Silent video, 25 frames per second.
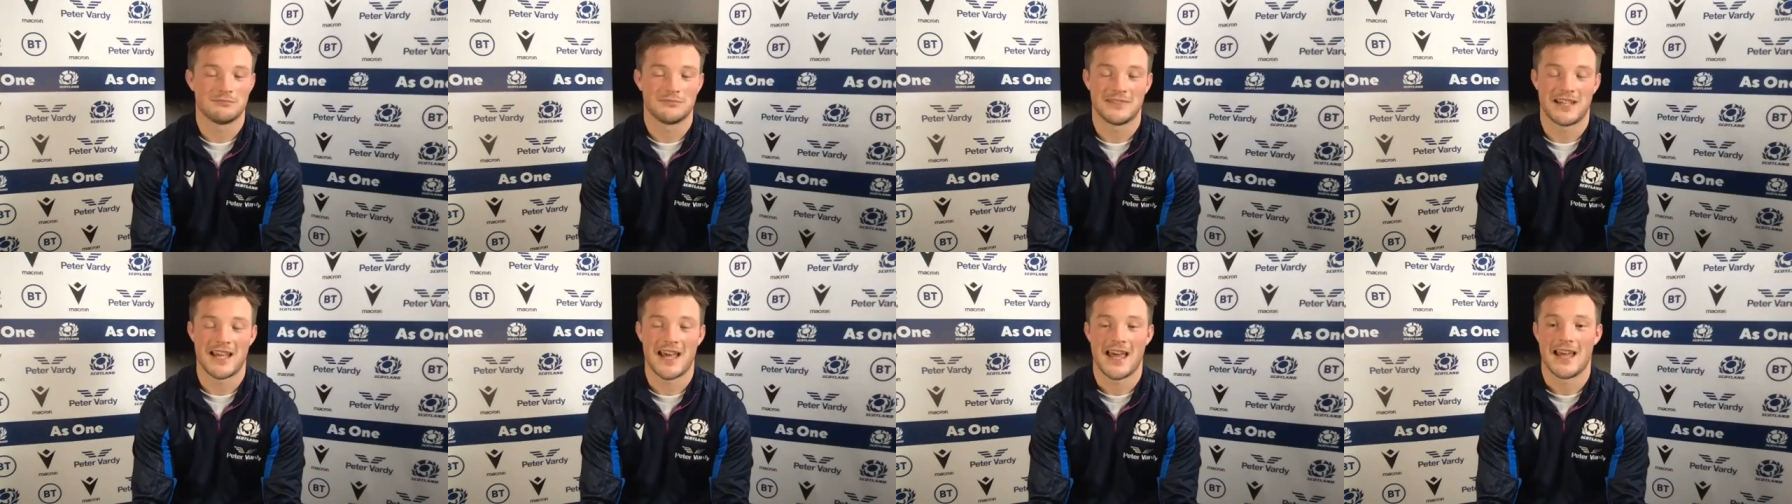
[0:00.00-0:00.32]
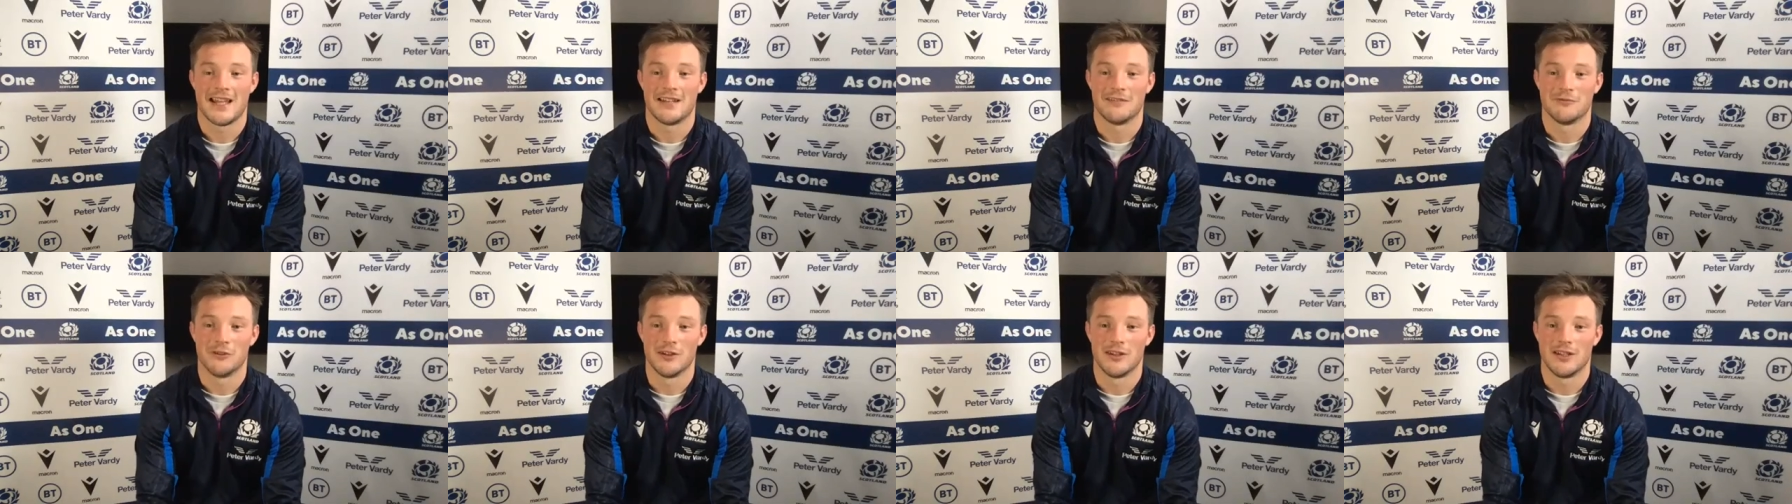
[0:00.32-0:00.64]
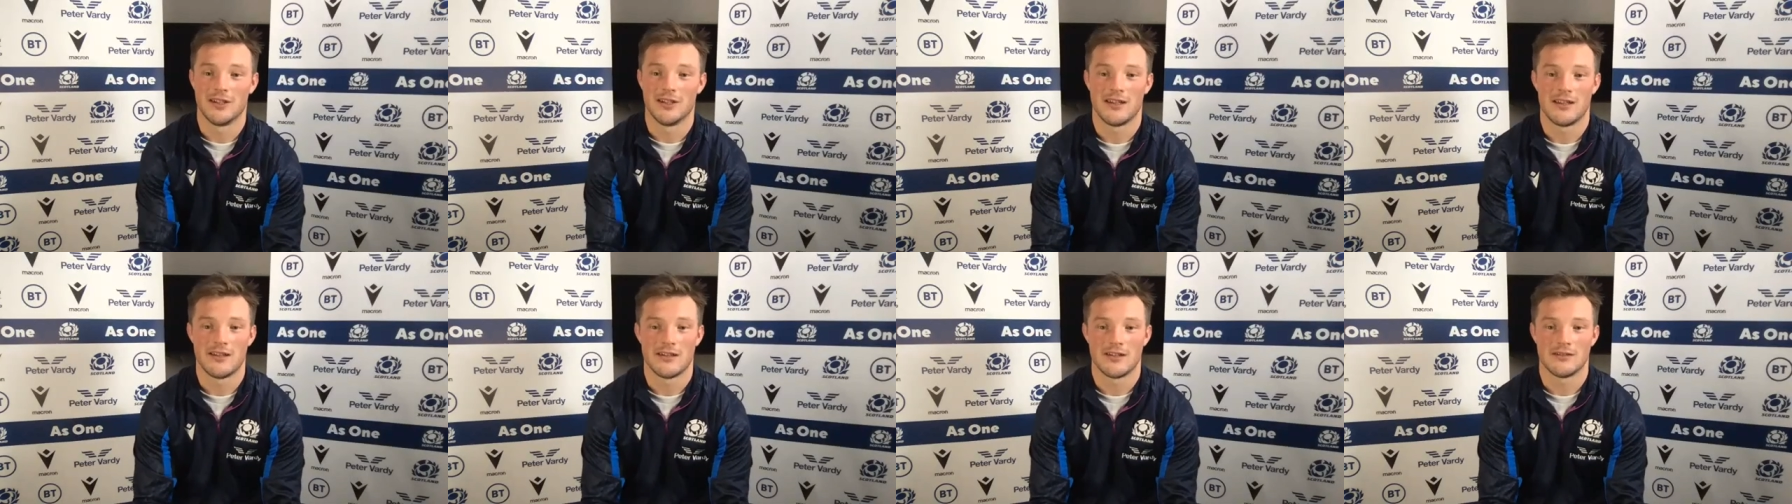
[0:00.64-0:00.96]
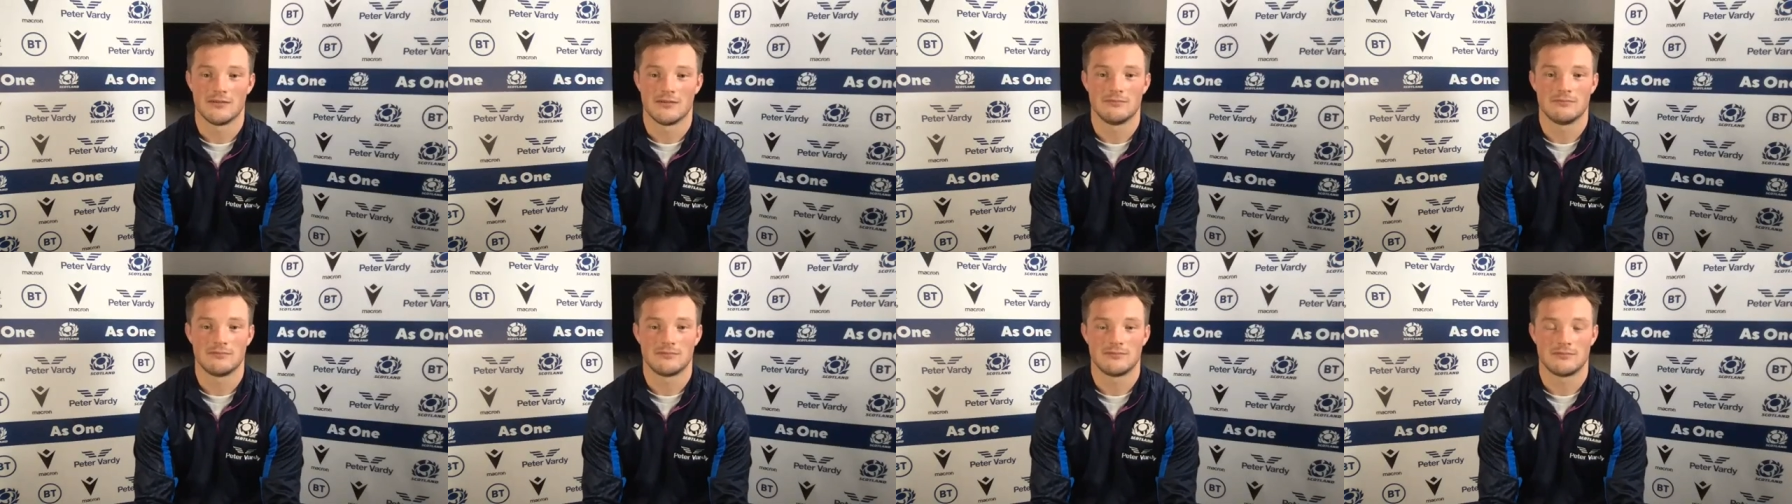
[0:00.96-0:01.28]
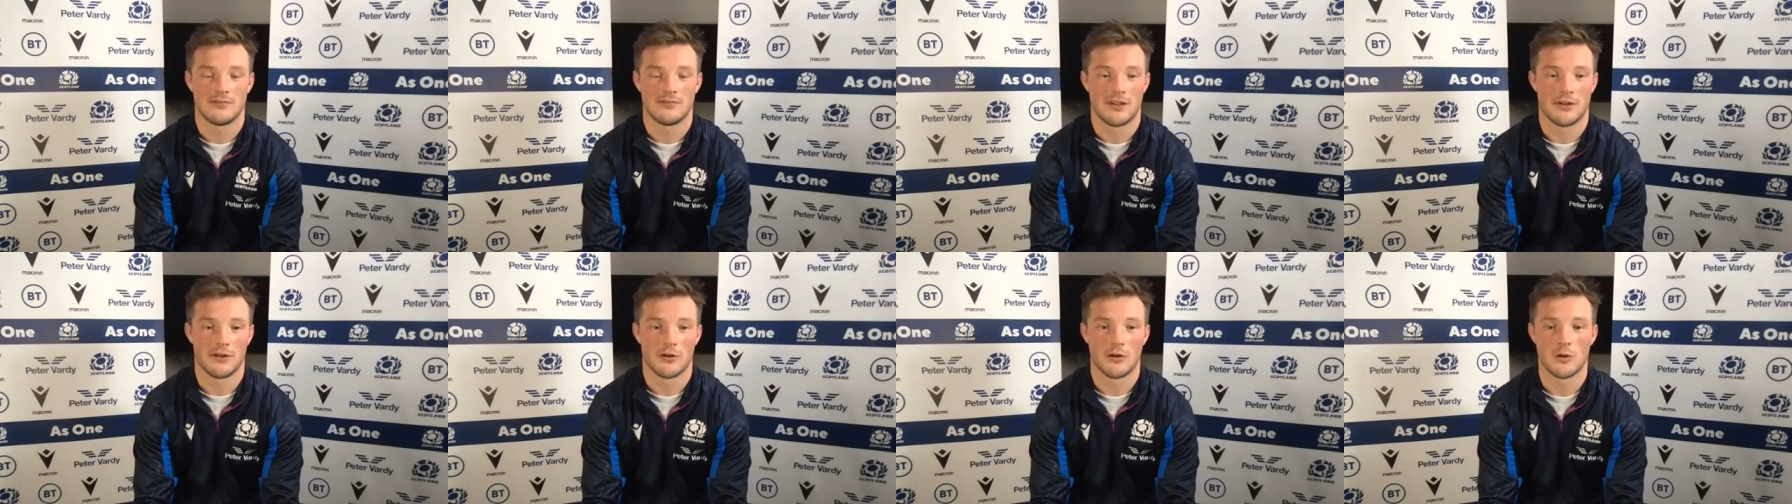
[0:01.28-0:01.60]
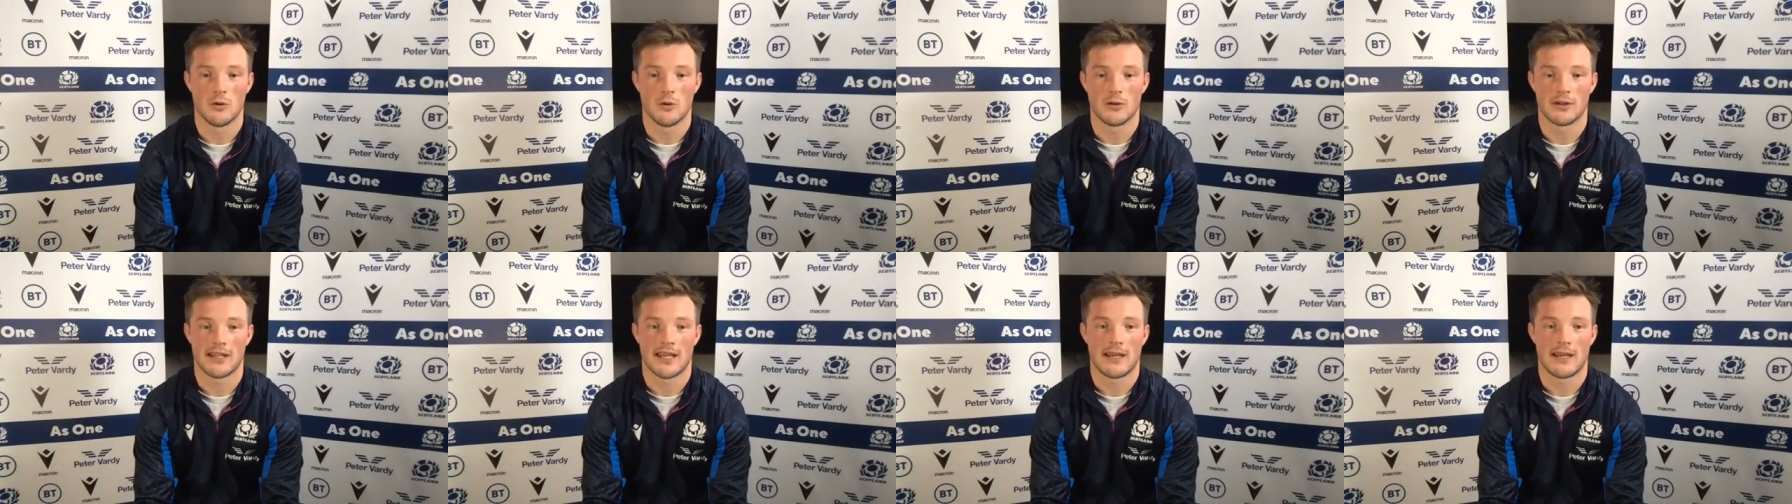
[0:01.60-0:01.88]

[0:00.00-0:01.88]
ten. Really, their their whole